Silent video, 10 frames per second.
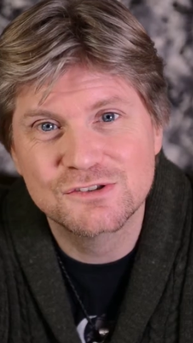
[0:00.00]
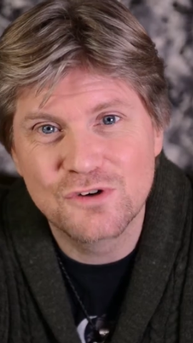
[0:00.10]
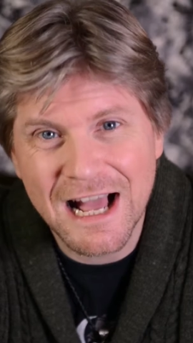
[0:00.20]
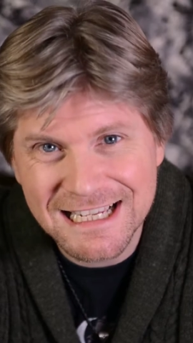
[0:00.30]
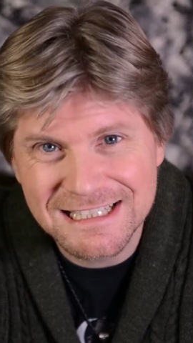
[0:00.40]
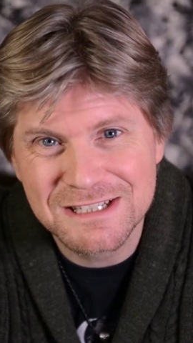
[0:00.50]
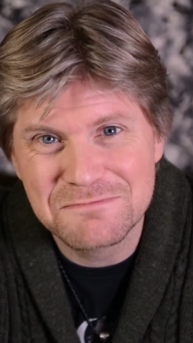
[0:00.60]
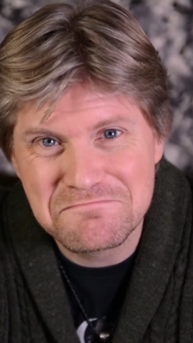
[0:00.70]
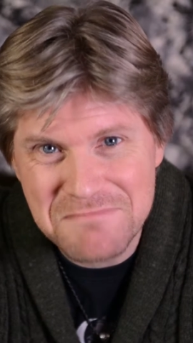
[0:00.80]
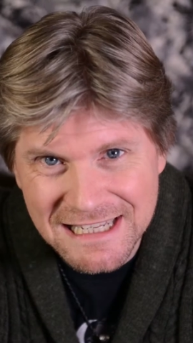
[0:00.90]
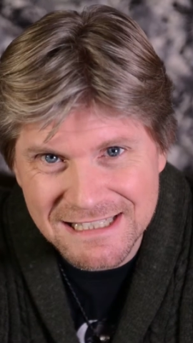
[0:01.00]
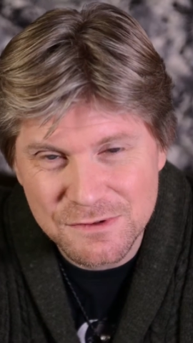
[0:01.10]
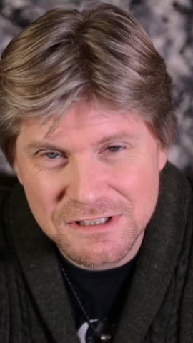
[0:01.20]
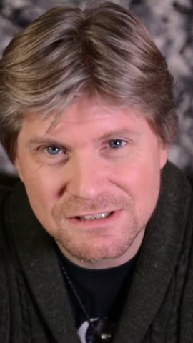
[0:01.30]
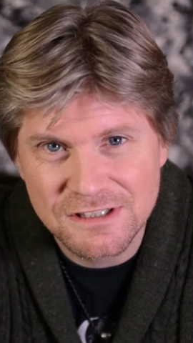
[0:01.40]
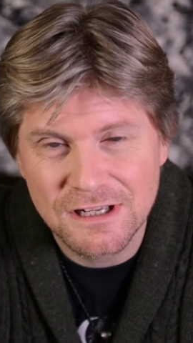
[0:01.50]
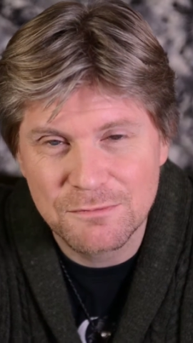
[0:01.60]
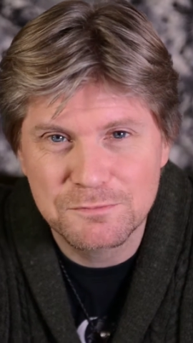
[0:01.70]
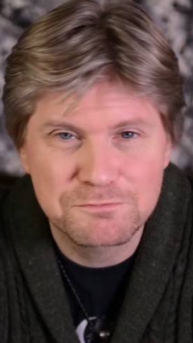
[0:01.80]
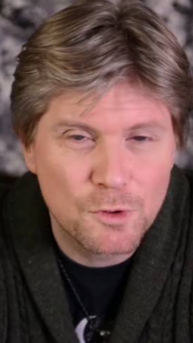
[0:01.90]
Dragon Meet, which is
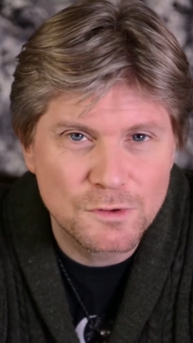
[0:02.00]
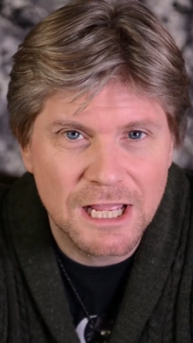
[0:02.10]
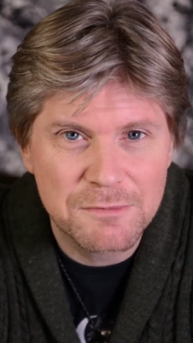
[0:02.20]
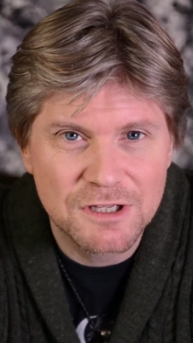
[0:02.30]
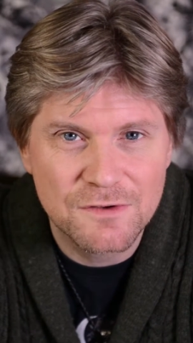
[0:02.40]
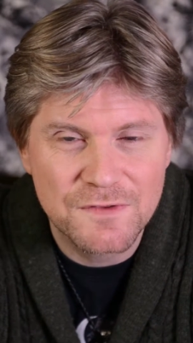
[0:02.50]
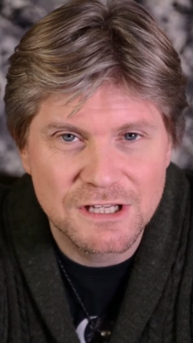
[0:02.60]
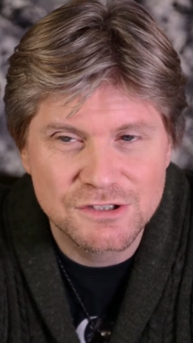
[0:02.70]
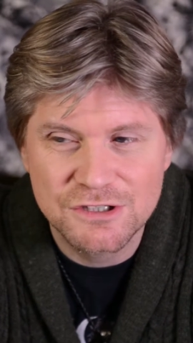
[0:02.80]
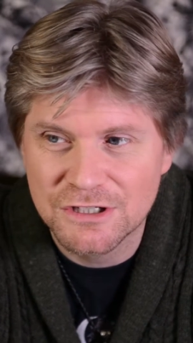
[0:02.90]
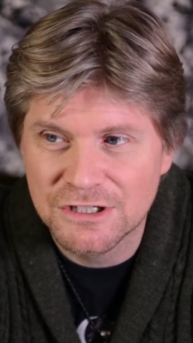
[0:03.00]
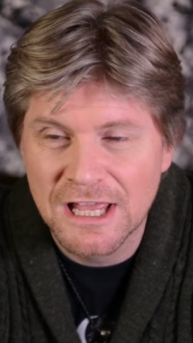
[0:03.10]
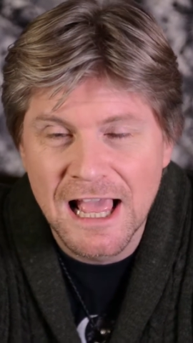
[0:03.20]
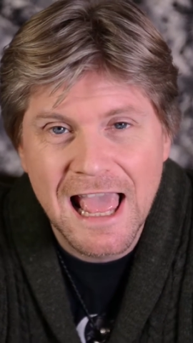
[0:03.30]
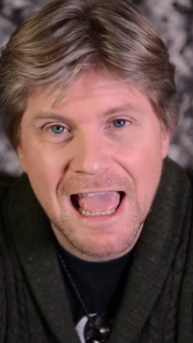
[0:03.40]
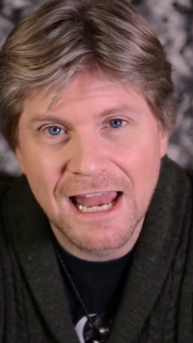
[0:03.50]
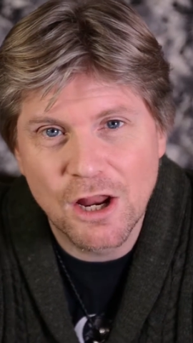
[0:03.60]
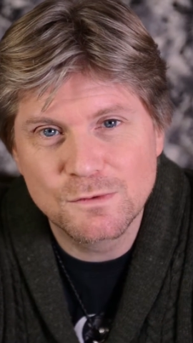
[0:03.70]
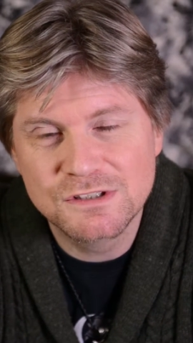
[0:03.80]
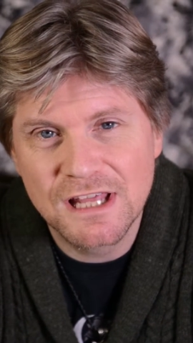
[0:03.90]
a board gaming convention, and
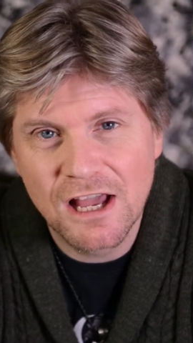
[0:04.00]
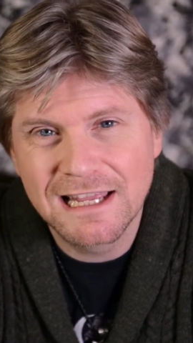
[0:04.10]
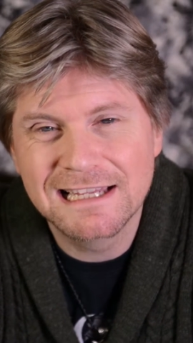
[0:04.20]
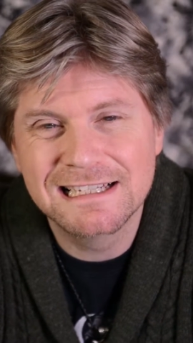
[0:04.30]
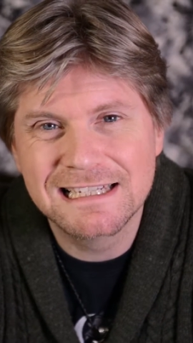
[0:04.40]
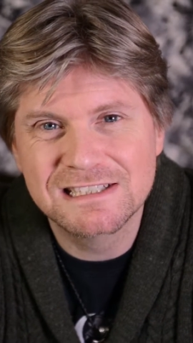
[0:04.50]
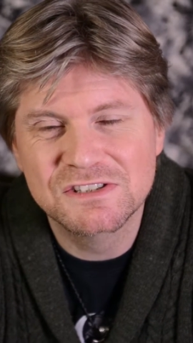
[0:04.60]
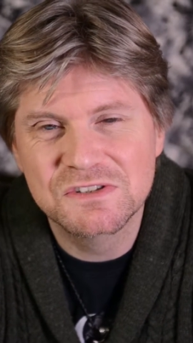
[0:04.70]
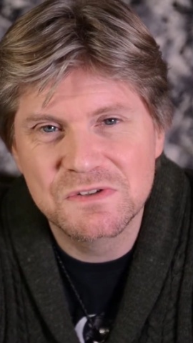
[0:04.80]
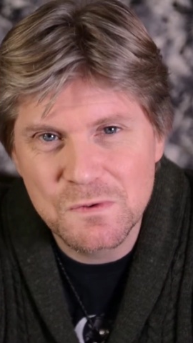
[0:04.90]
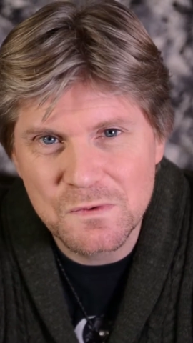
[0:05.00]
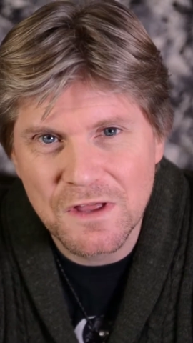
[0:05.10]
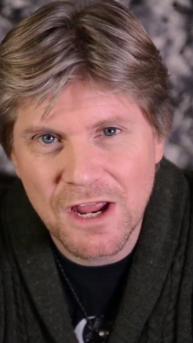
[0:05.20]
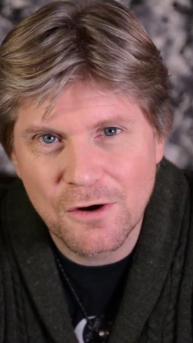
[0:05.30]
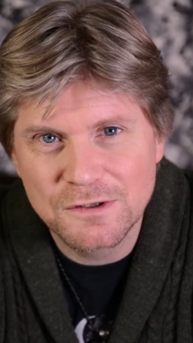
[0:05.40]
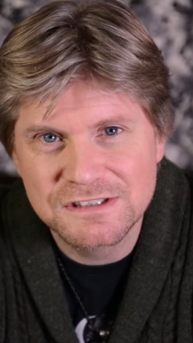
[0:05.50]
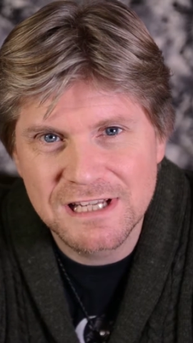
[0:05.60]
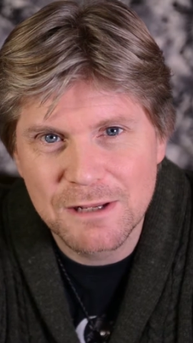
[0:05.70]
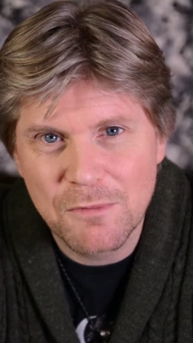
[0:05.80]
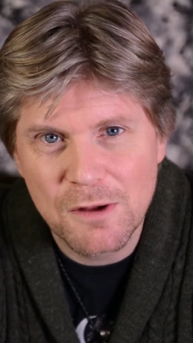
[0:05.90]
I was there. I had a little stall there. I was
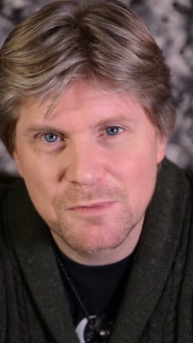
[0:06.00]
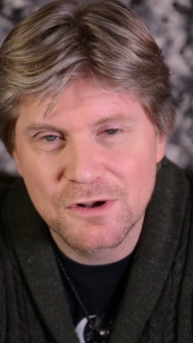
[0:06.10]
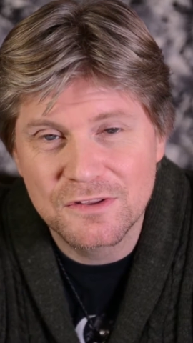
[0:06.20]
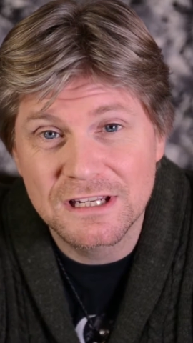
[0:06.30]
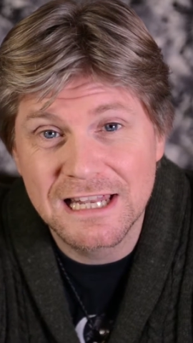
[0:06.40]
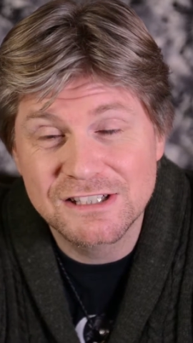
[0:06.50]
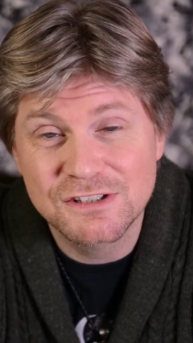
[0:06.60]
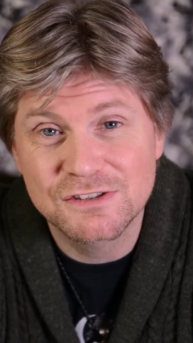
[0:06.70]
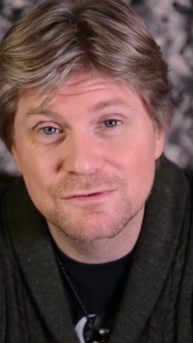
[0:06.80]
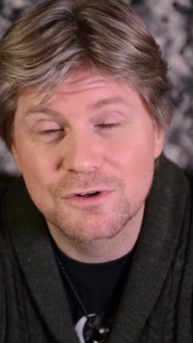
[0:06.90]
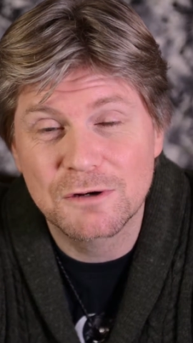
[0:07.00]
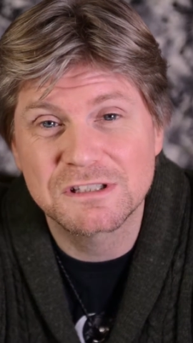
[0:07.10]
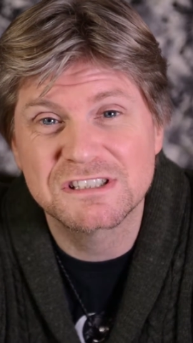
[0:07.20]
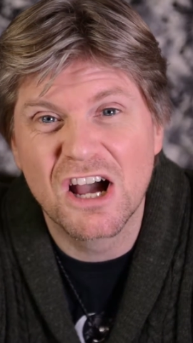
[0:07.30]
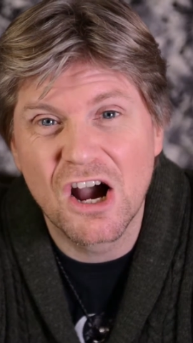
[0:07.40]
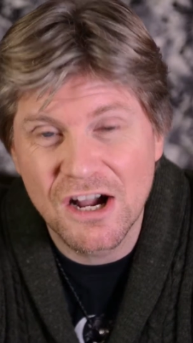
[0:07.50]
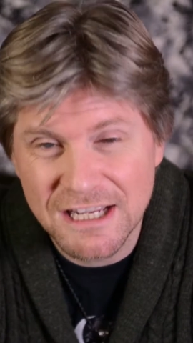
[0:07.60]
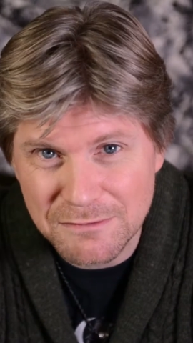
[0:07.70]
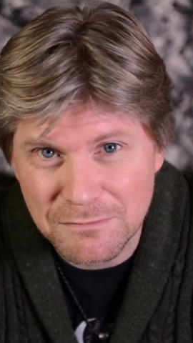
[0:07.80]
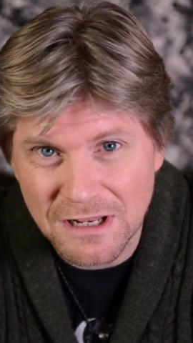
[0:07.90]
selling my book, The Legends of Grimace
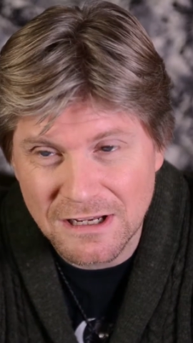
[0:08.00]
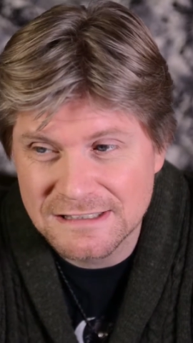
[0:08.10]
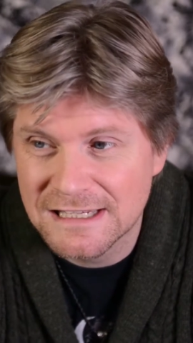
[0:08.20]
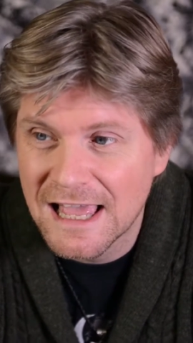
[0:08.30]
Ironblood,